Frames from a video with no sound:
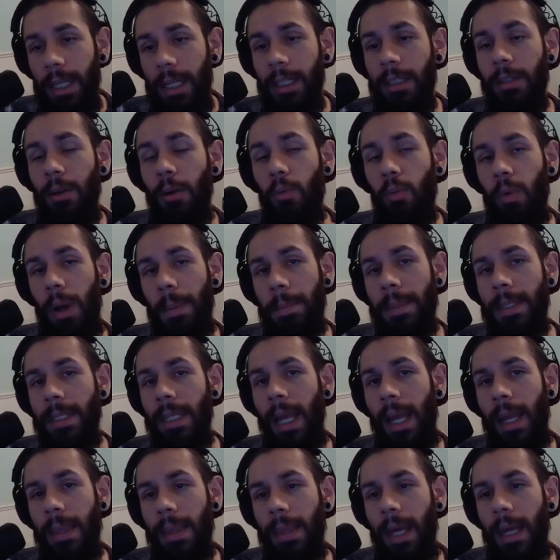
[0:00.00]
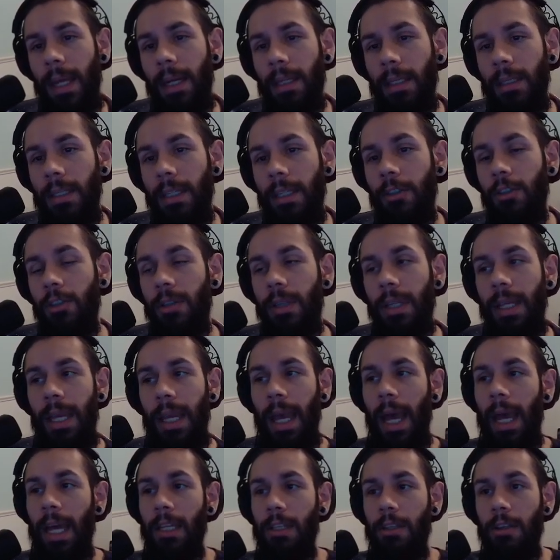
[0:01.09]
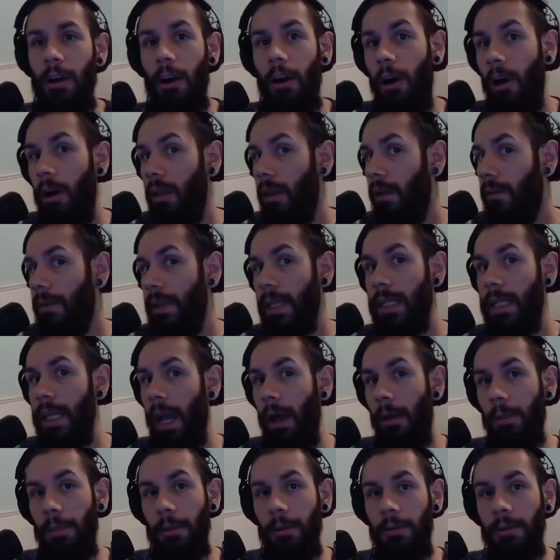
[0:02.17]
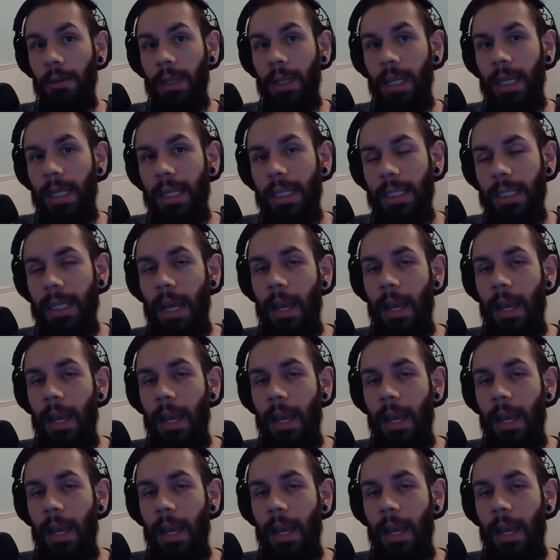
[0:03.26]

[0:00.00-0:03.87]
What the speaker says: It's a website that essentially has all of the download links